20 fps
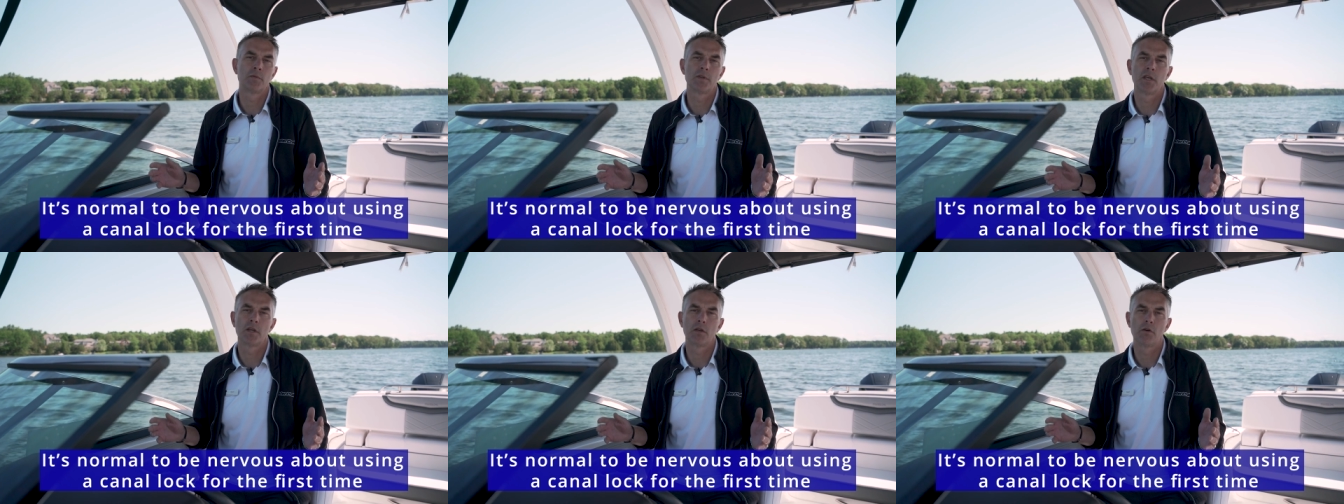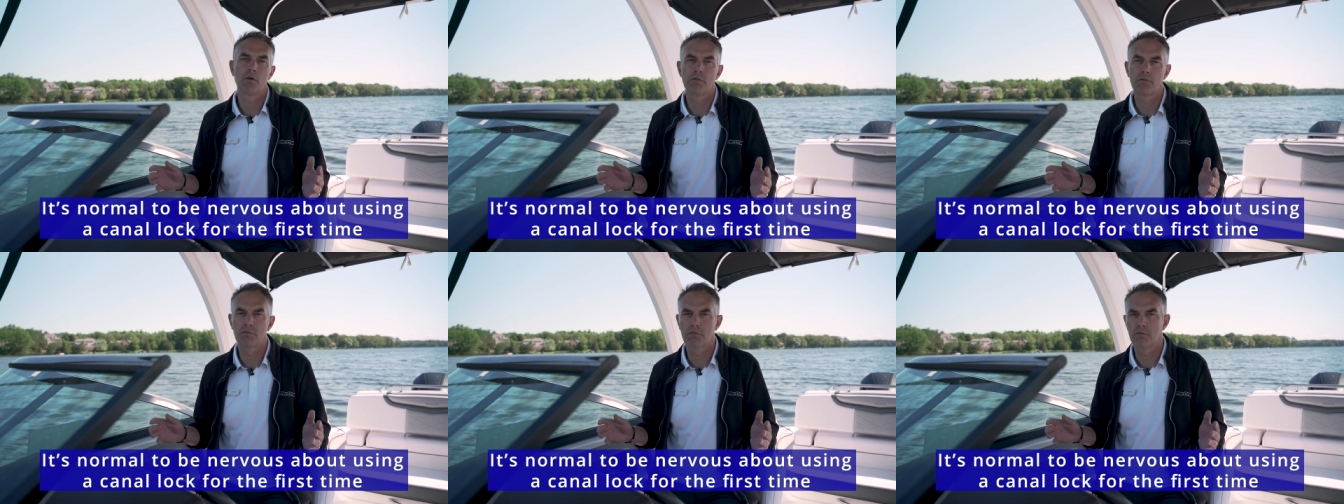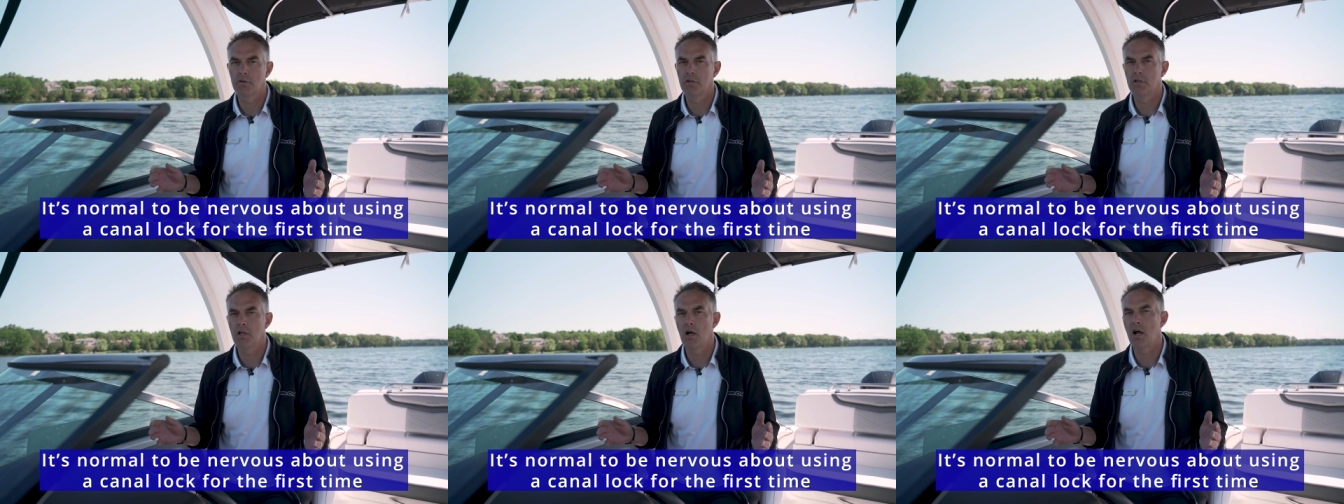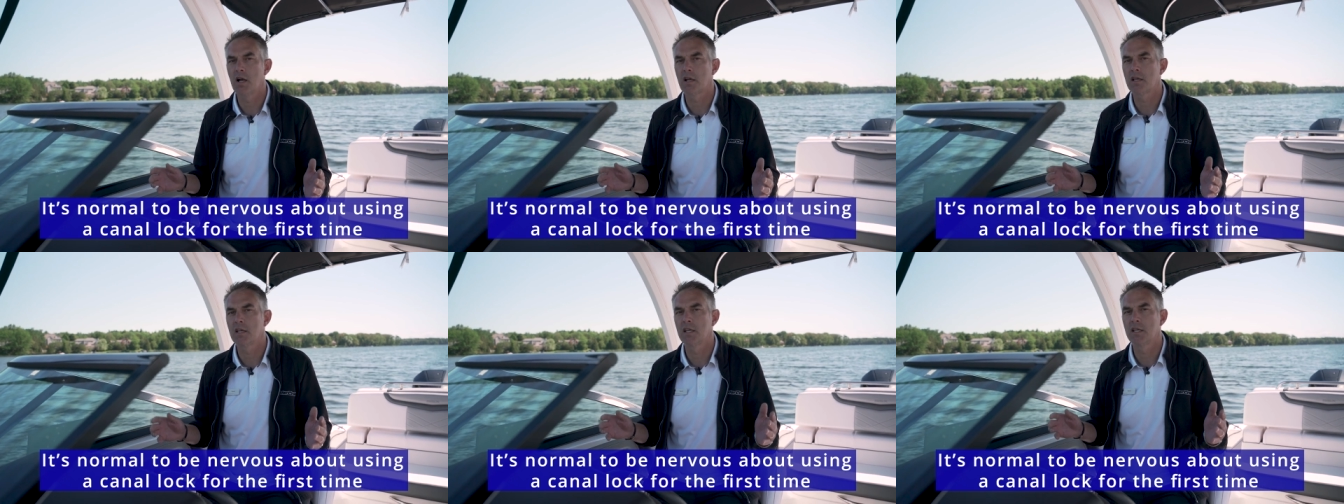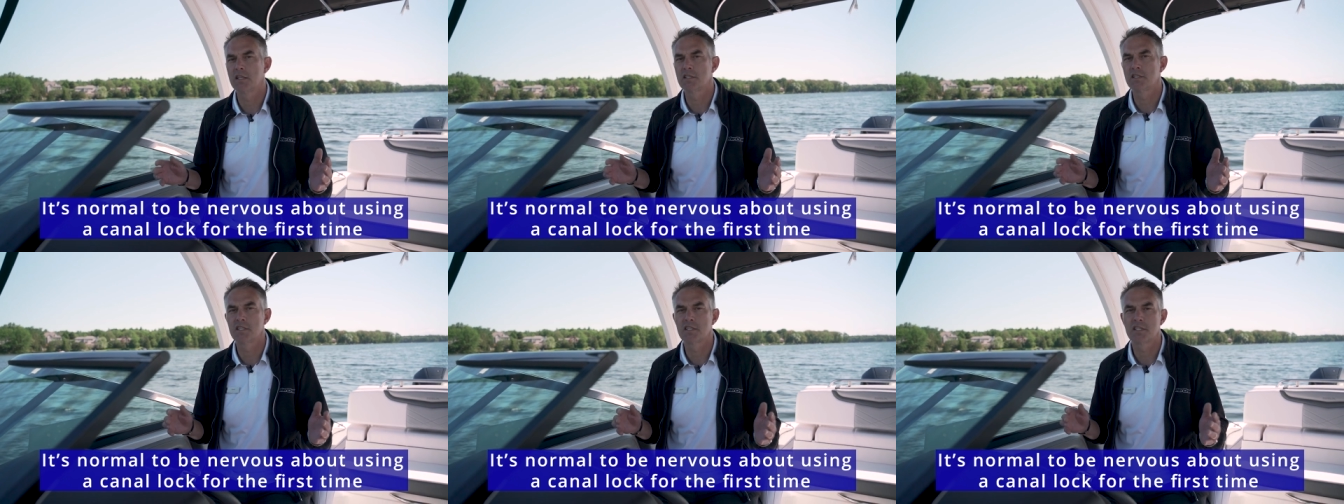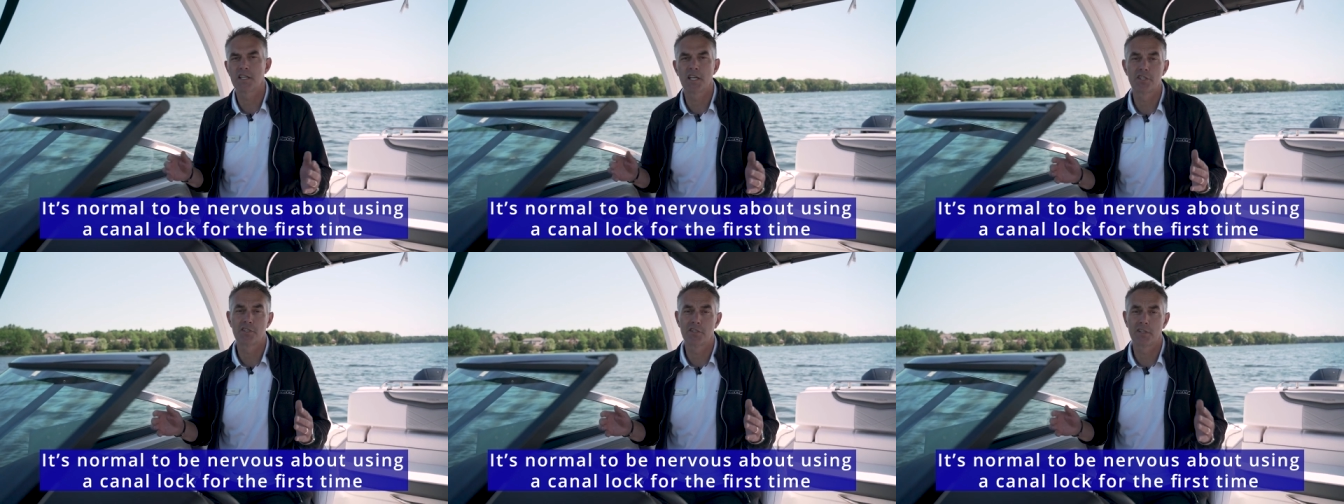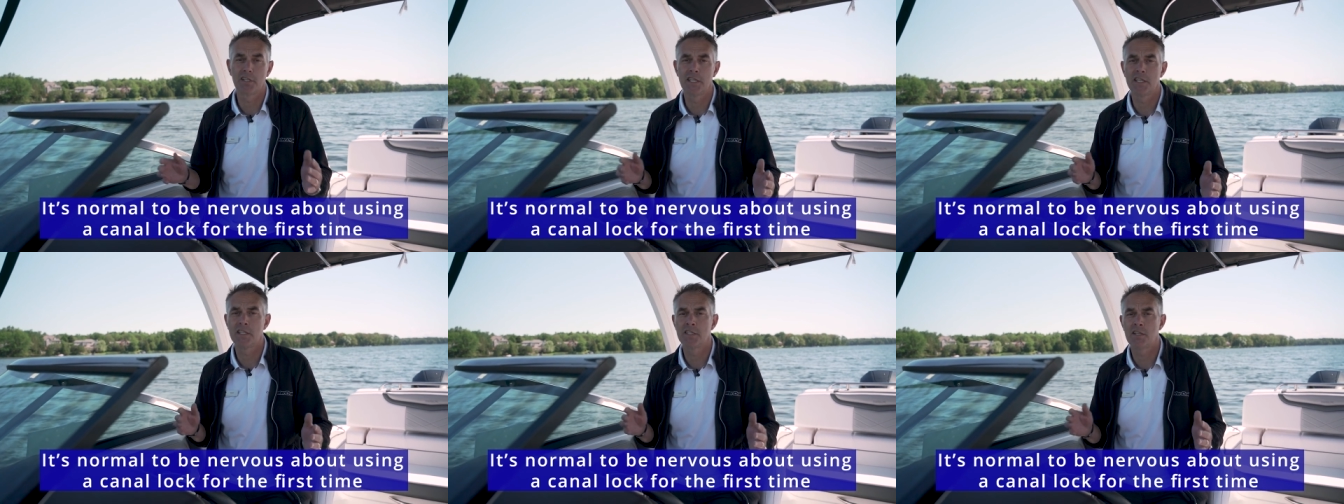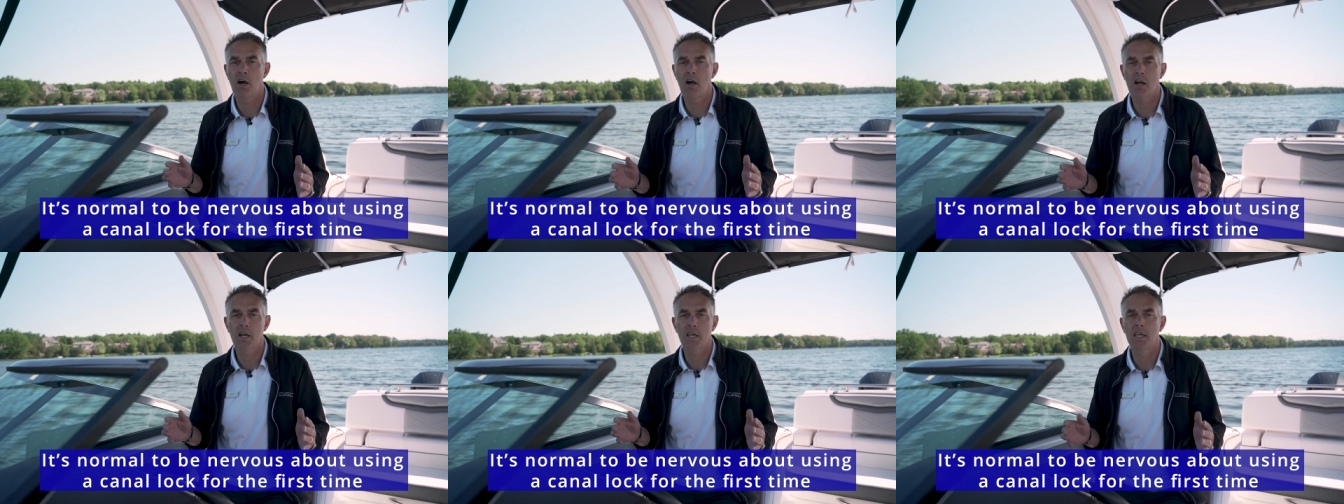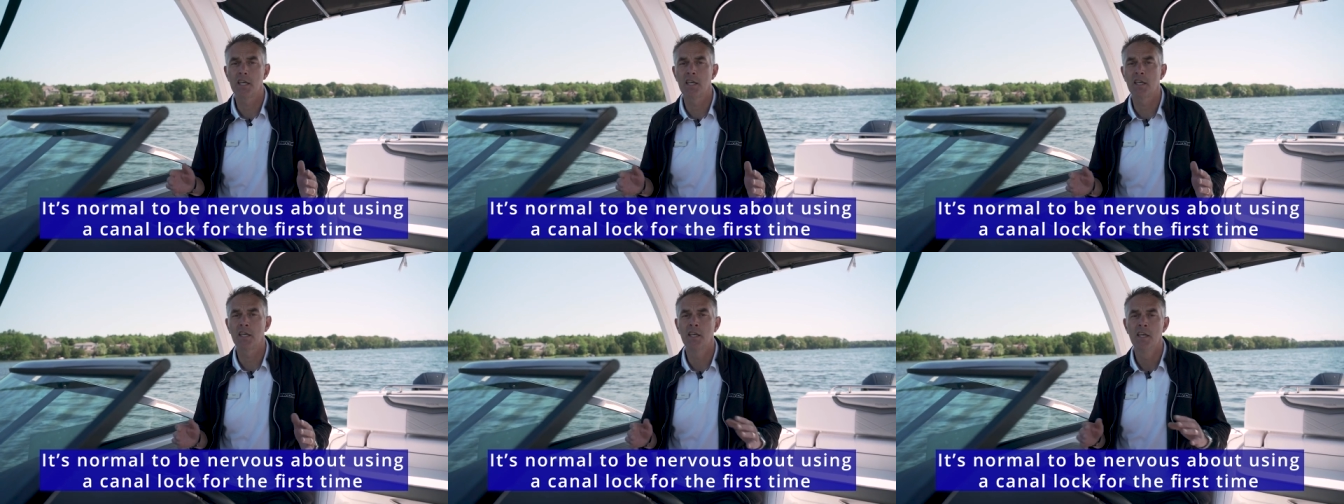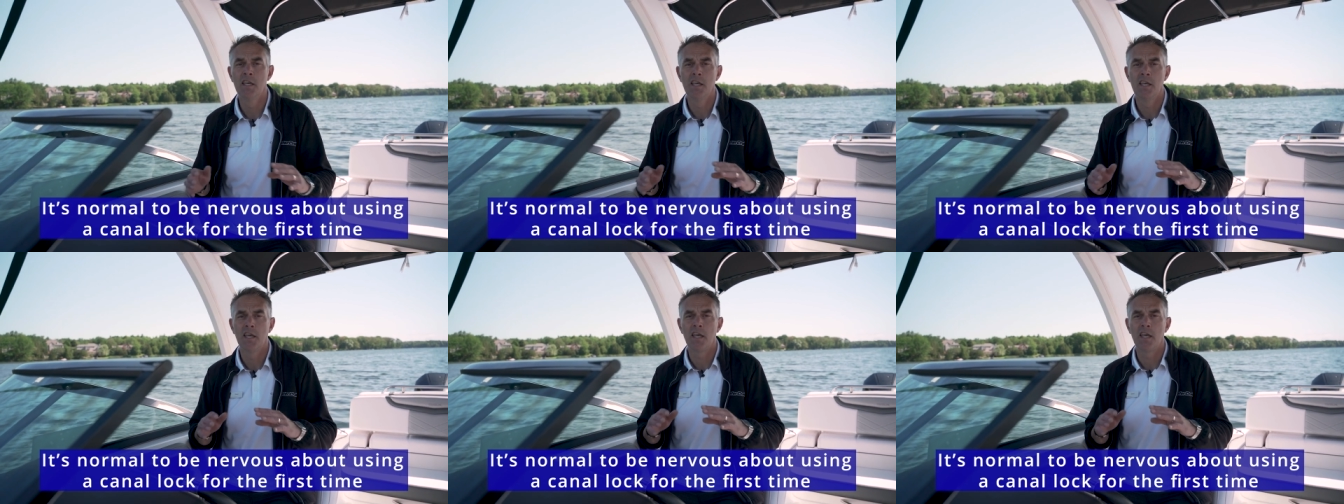when they go through a lock. It's essentially docking